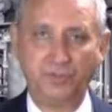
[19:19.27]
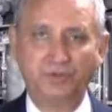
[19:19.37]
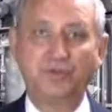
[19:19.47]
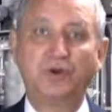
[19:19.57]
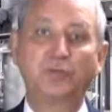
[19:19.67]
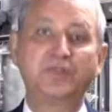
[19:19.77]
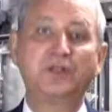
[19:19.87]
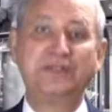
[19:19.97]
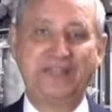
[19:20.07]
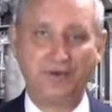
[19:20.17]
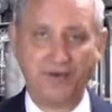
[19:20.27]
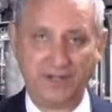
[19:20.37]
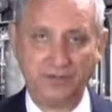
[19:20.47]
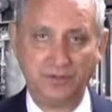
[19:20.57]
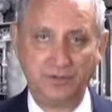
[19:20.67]
We start with the
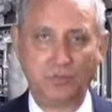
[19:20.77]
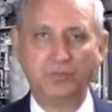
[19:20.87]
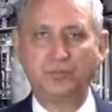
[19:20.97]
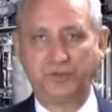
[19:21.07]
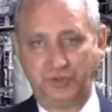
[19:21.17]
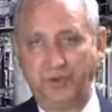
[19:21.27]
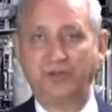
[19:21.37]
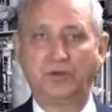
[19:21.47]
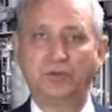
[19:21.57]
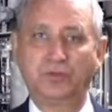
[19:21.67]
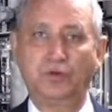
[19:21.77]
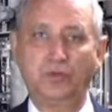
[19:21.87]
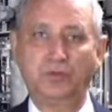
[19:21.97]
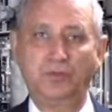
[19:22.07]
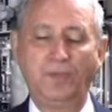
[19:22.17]
leonardite, or what you might call
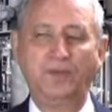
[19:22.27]
coal.